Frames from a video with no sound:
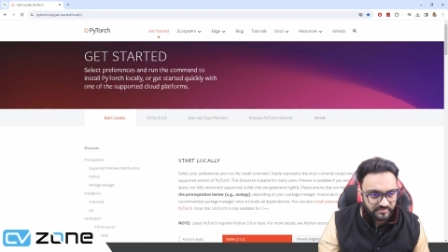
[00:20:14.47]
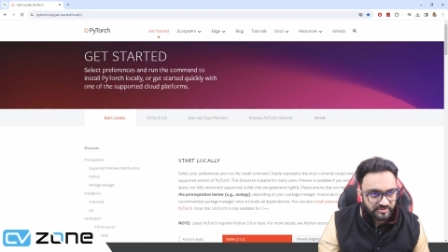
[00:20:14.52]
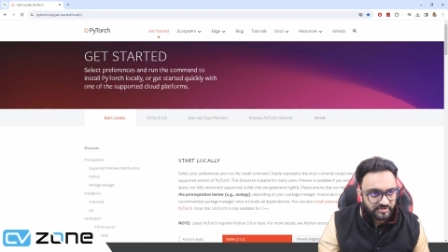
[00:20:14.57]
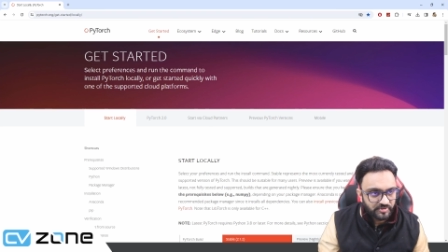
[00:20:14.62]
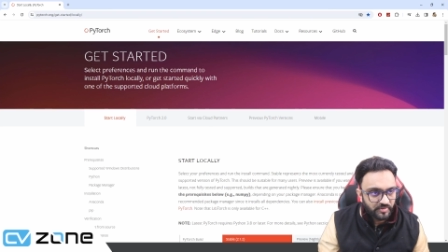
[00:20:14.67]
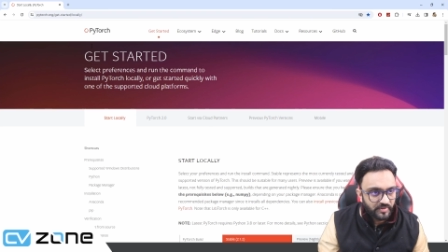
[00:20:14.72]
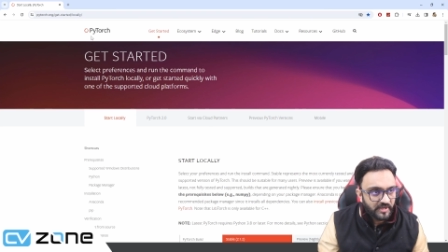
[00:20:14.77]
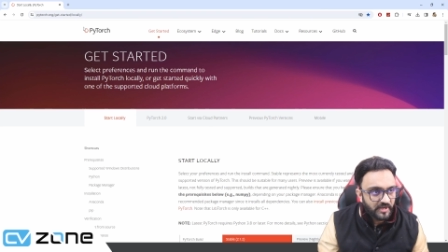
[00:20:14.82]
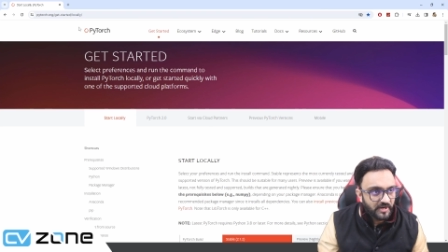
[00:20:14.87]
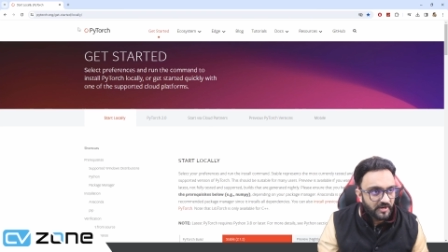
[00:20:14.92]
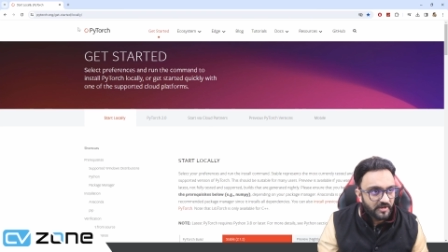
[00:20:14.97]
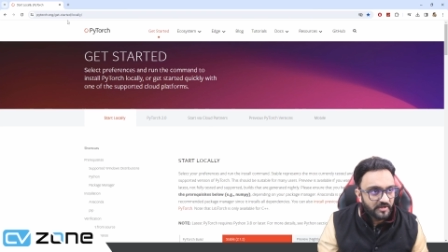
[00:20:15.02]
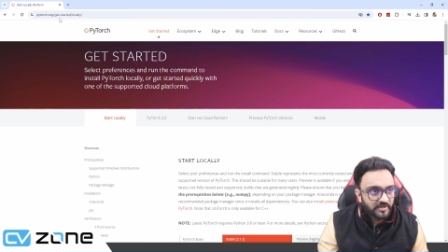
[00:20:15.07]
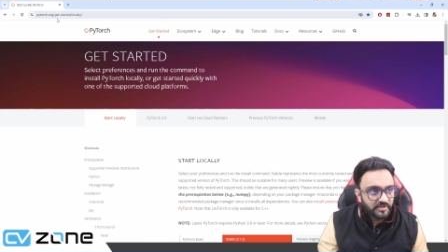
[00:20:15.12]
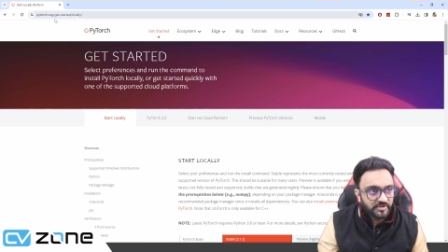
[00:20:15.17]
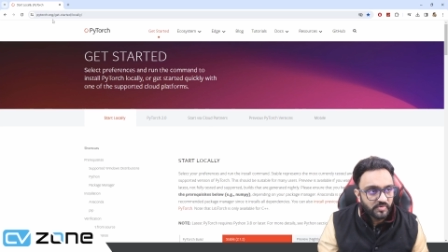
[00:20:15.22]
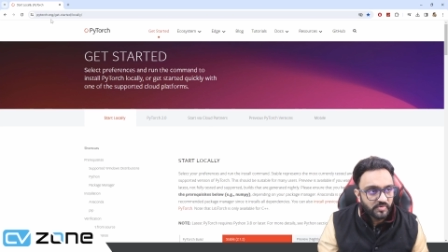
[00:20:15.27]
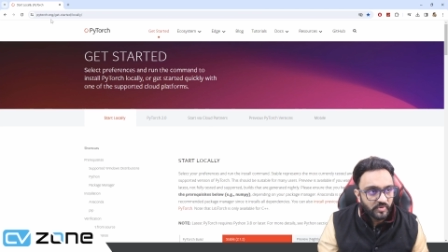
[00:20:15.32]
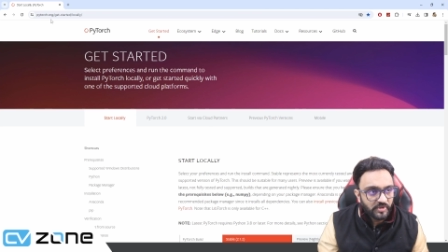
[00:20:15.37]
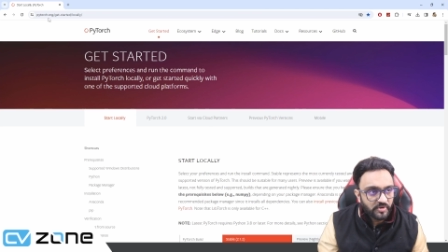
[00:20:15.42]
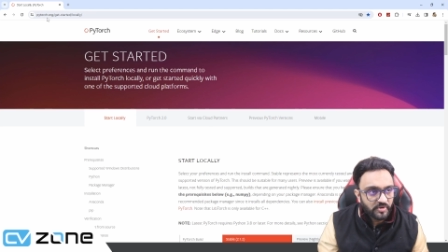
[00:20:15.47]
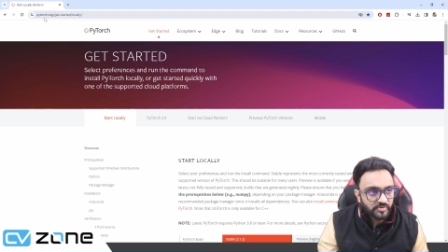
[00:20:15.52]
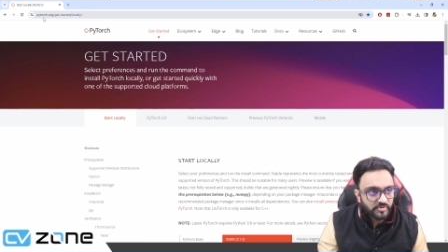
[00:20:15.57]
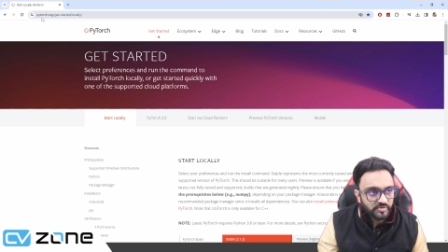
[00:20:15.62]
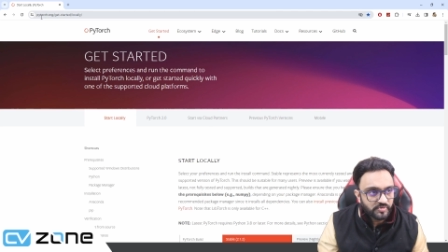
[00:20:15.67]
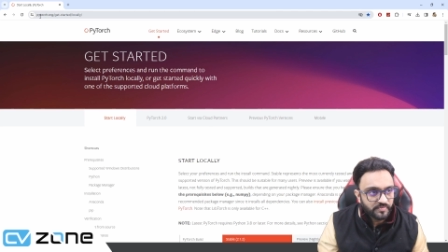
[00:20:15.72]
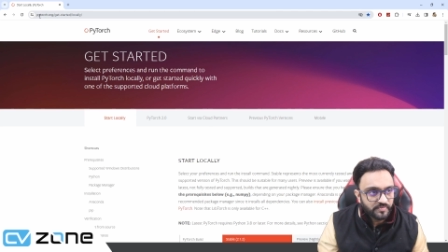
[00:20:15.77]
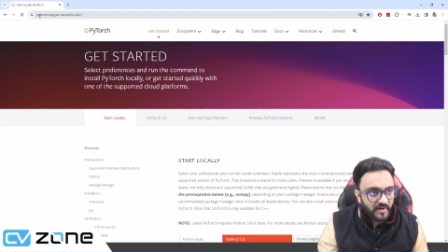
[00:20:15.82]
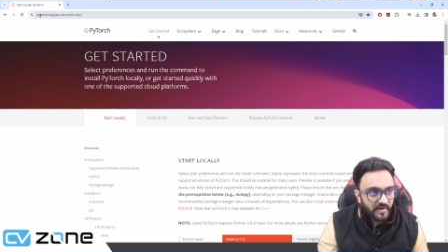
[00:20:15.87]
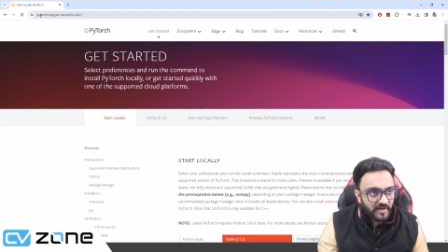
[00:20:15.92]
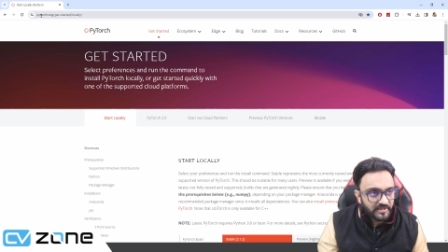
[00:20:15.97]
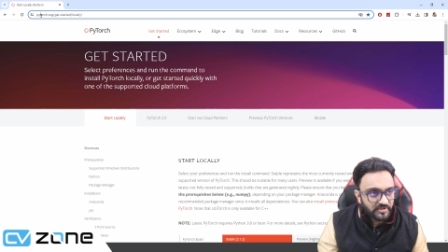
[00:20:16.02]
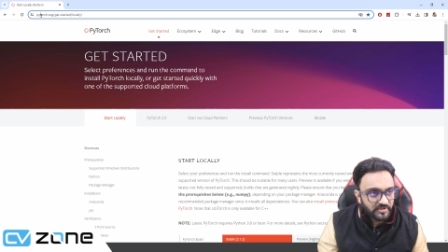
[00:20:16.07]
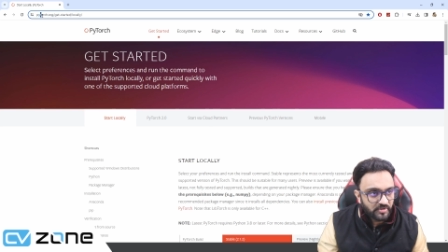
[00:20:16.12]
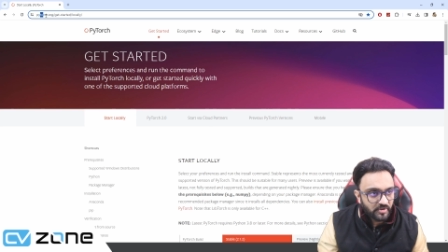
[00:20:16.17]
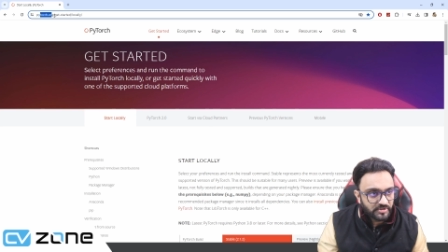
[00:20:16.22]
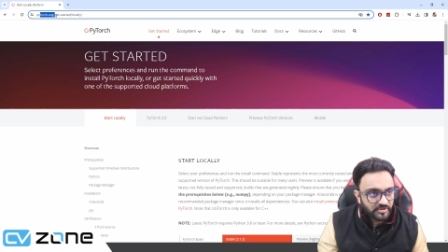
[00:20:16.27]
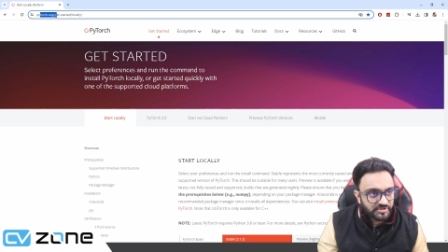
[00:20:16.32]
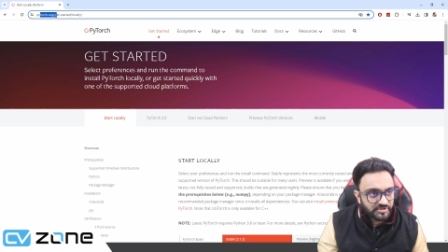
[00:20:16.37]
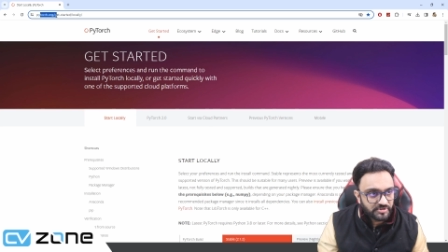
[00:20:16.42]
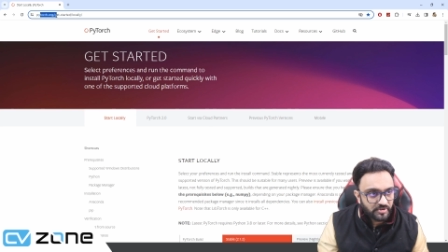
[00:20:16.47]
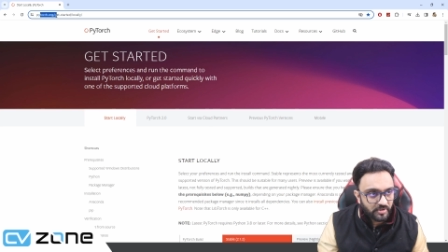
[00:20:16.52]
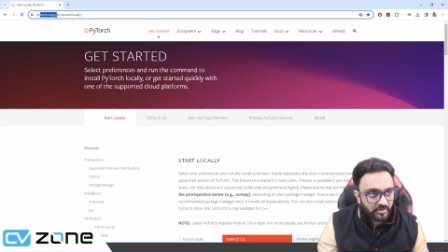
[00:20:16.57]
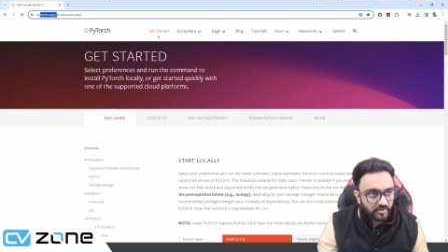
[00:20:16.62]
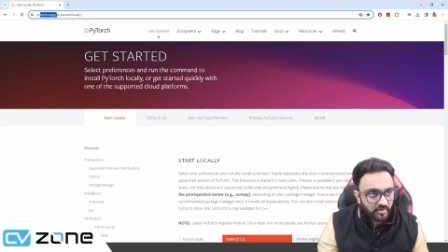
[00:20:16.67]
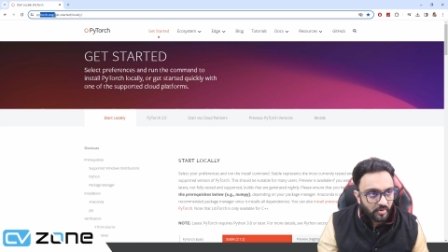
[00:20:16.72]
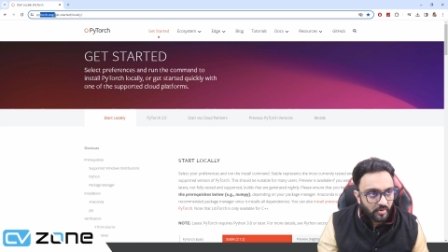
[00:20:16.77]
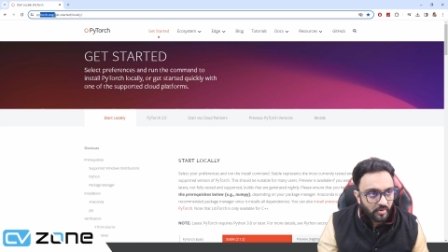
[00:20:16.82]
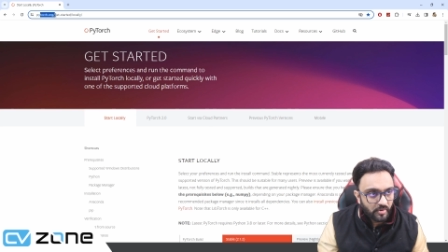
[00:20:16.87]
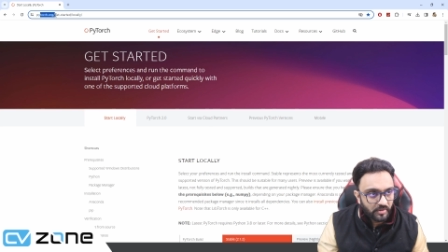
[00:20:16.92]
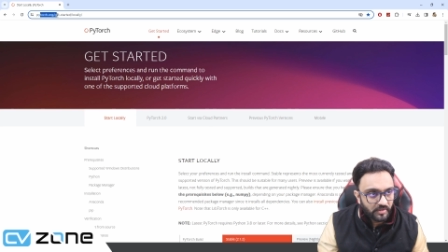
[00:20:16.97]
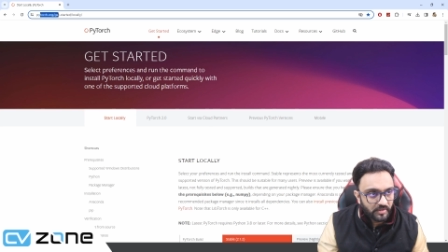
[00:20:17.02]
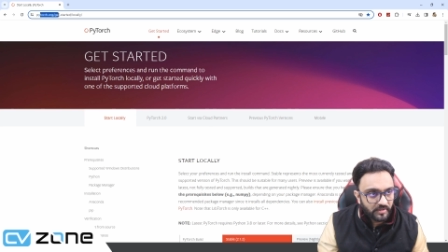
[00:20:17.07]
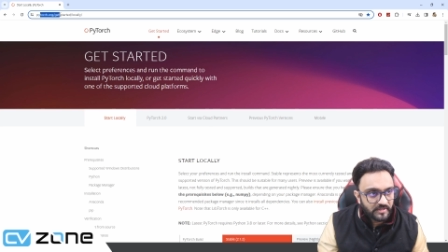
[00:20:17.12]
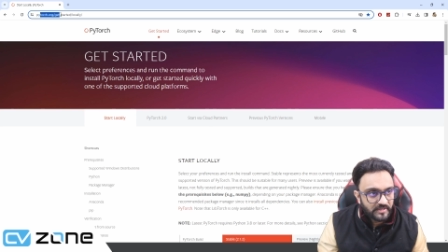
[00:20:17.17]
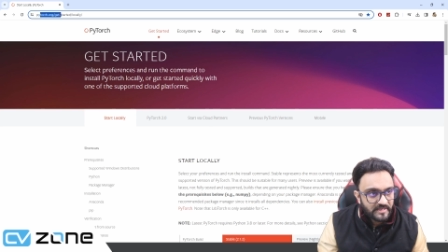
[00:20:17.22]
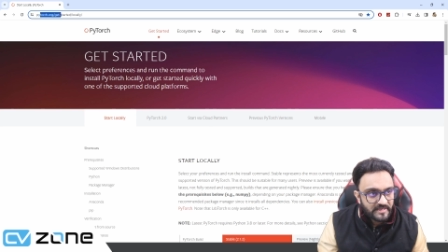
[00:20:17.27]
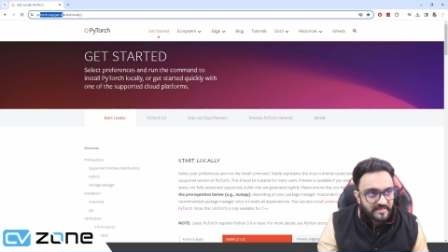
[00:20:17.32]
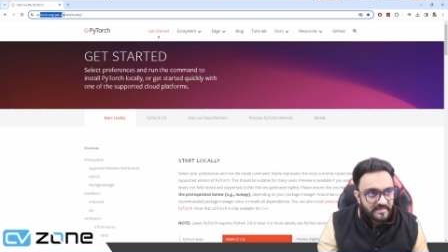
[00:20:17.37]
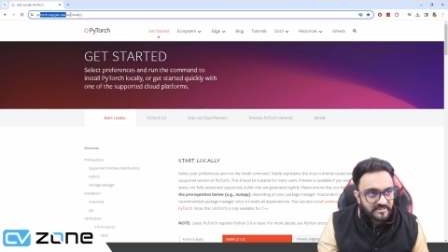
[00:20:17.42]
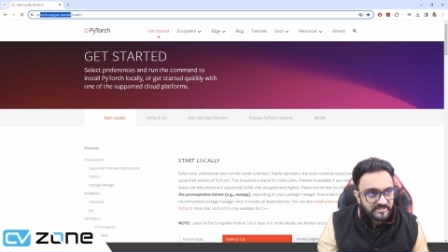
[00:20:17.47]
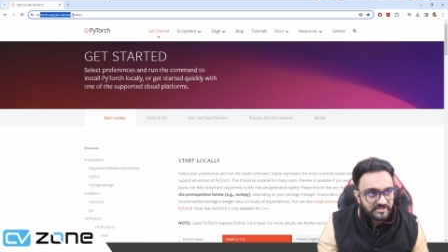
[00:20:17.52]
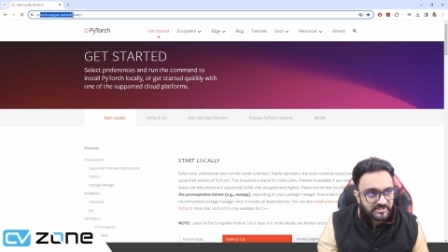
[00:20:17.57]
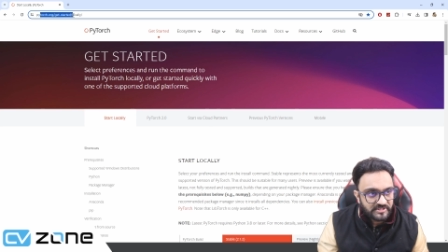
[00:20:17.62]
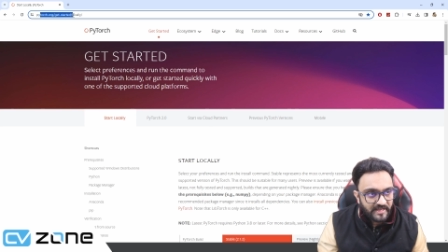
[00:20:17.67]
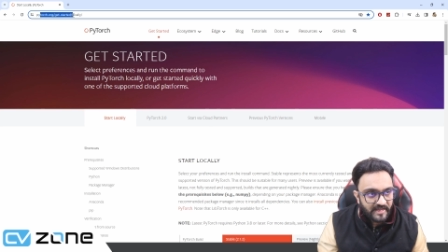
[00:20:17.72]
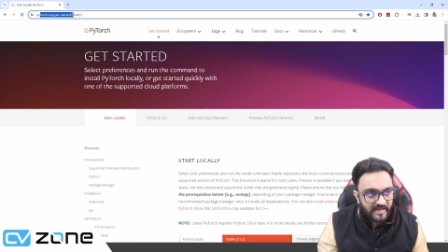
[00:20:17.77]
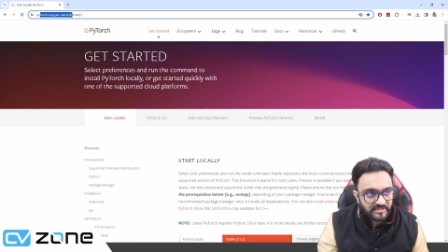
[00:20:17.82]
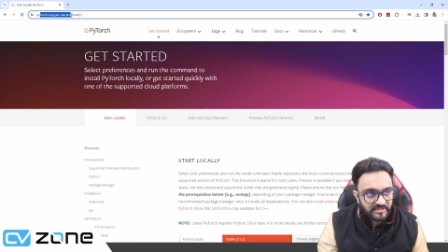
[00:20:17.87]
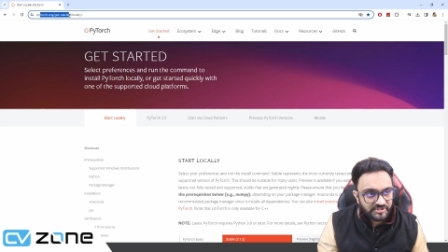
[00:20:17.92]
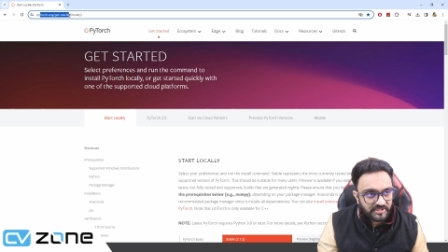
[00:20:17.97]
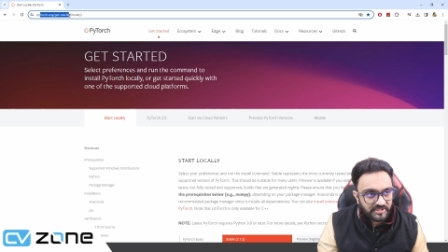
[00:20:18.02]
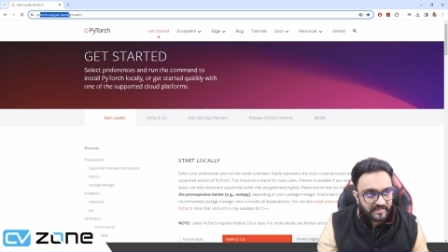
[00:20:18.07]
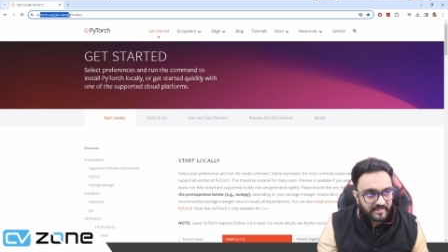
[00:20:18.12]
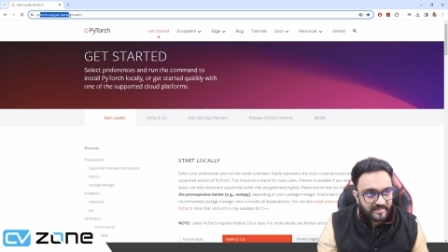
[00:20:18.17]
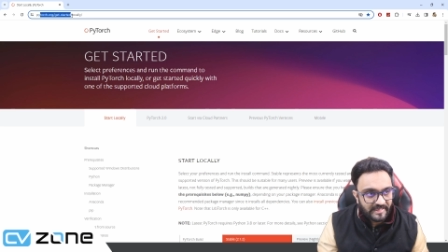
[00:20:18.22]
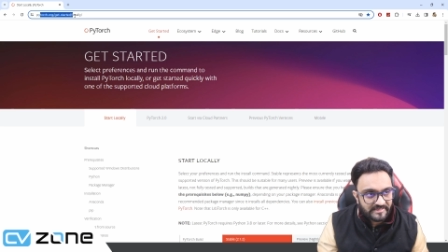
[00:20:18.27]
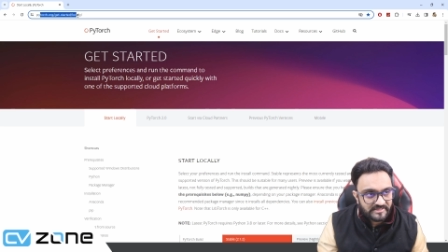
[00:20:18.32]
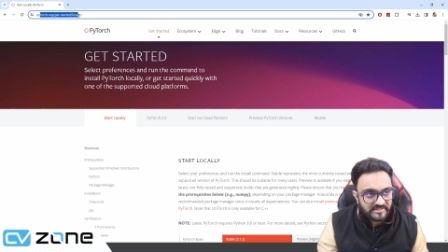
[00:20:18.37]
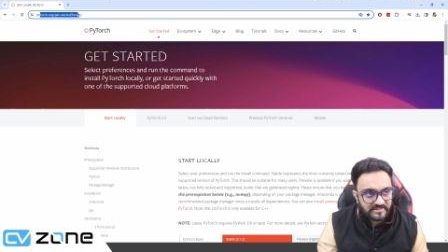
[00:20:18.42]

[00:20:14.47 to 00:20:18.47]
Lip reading: So here you will go to pytorch.org/get